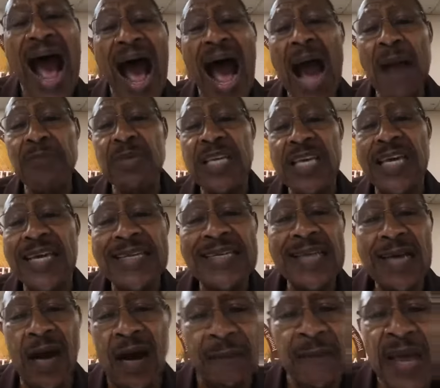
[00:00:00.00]
I'm
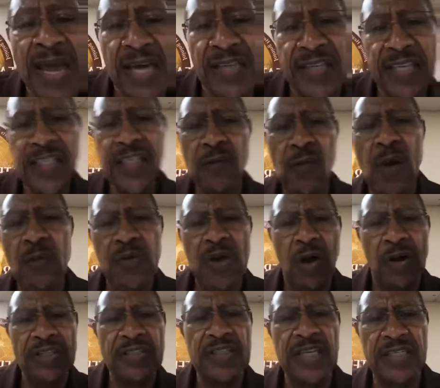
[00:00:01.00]
getting up. And this is what we
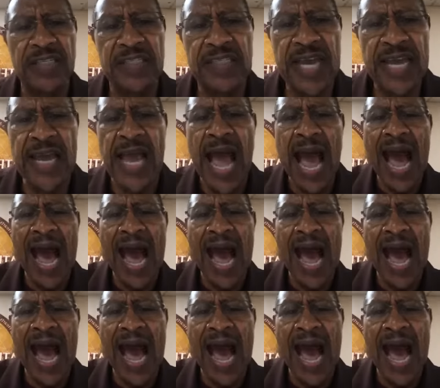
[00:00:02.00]
ought to say today.